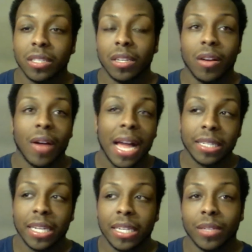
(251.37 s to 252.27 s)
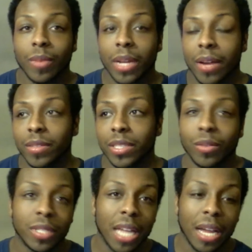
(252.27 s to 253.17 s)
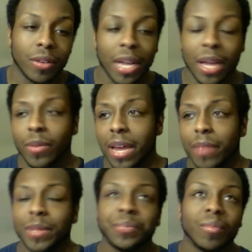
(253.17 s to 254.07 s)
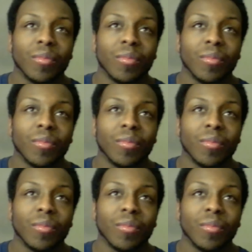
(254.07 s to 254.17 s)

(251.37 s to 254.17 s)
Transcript: You know, I didn't or whatever. So it's like, okay, whatever.